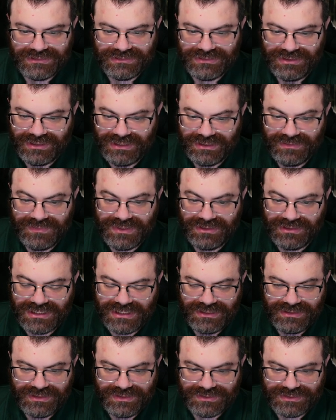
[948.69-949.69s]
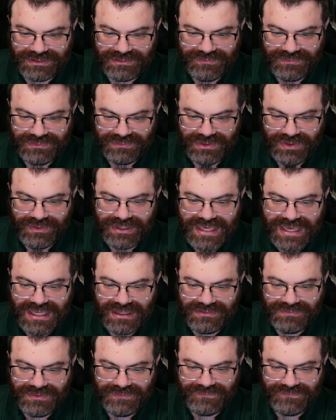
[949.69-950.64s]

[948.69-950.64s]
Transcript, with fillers: Darn, it can be a lot of things. It can, oh, it can't